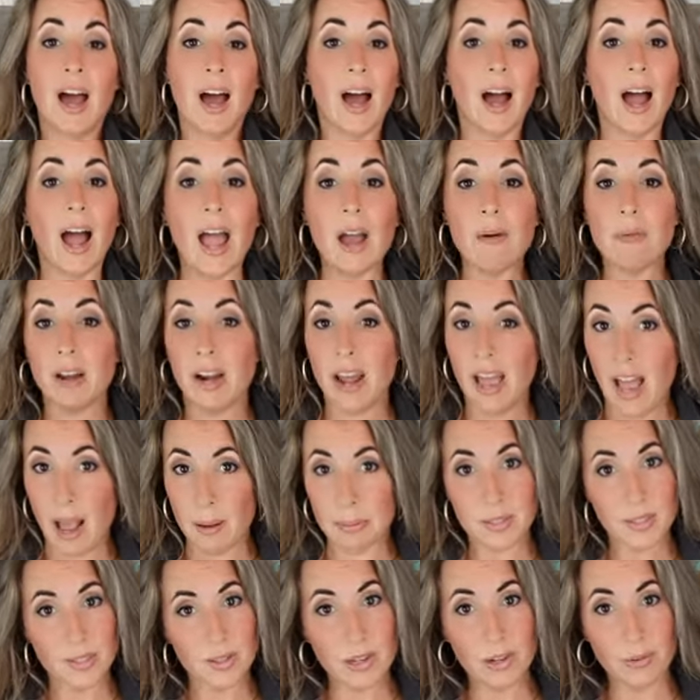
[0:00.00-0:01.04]
I would
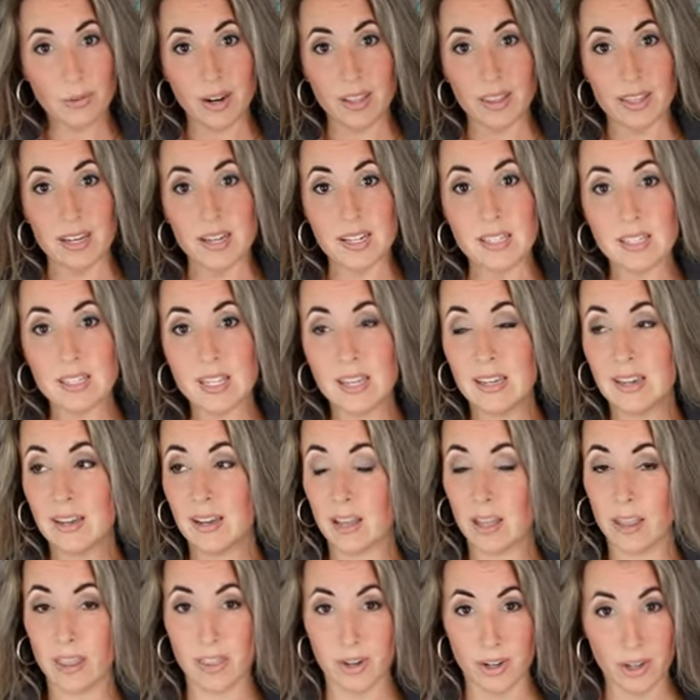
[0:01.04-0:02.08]
absolutely wear this.
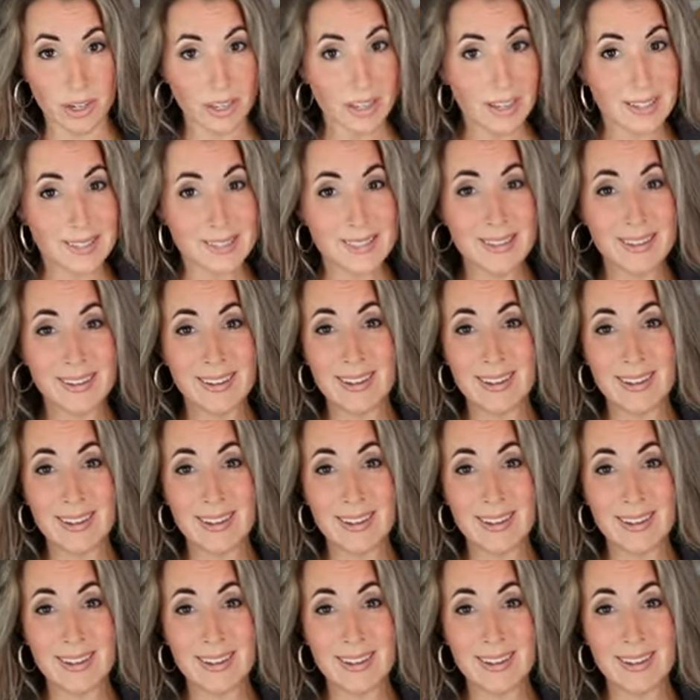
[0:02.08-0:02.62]
30s,